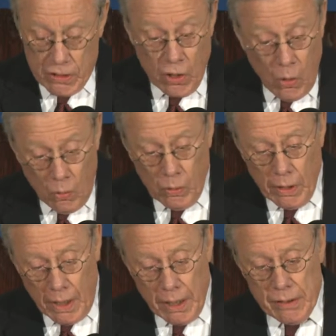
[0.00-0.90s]
told
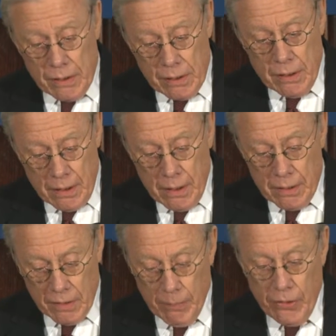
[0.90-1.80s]
us
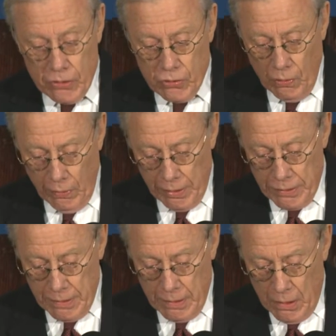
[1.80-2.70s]
some of their
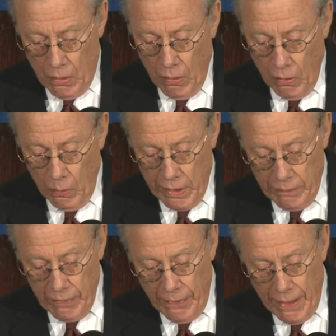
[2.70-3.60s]
stories, although
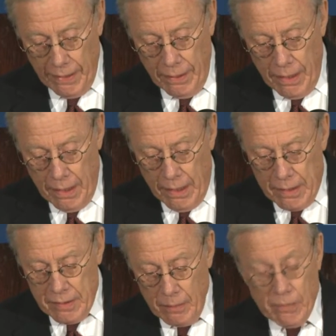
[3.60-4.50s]
even then,
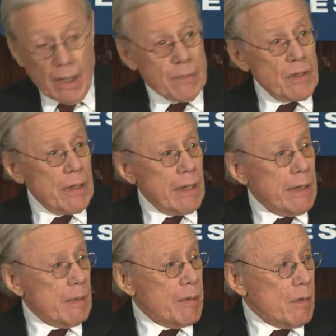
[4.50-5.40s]
sometimes they
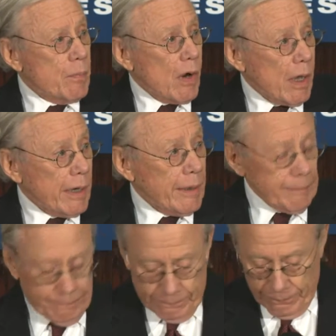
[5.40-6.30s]
needed a bit of prodding.
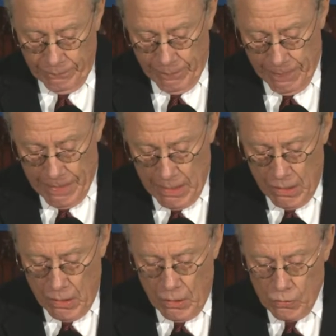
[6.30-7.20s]

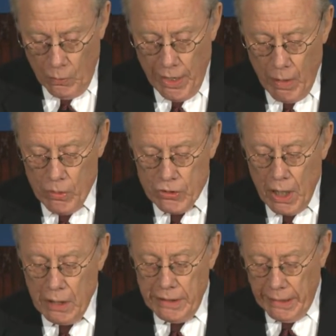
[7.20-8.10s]
So there was
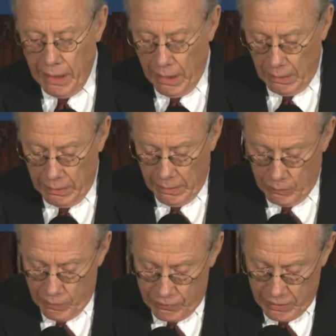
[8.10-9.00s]
young Dick Hottelet,
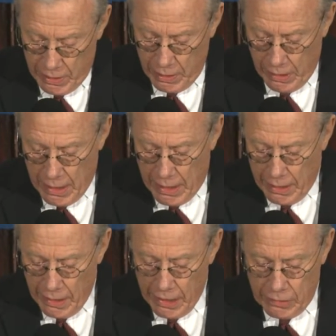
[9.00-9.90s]
as we've seen,
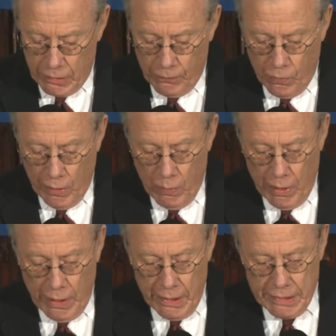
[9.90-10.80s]
in
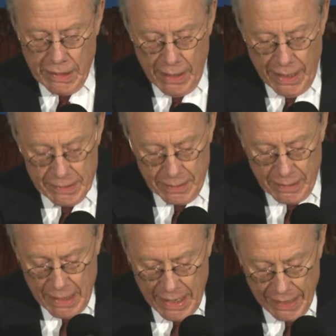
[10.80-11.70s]
1941,
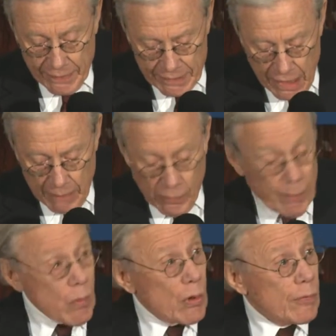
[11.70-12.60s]
at the time a
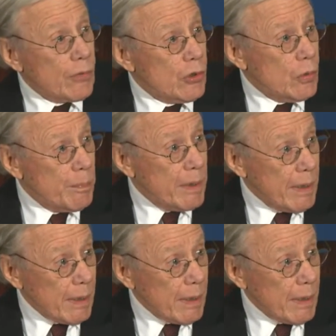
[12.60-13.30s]
reporter for UP,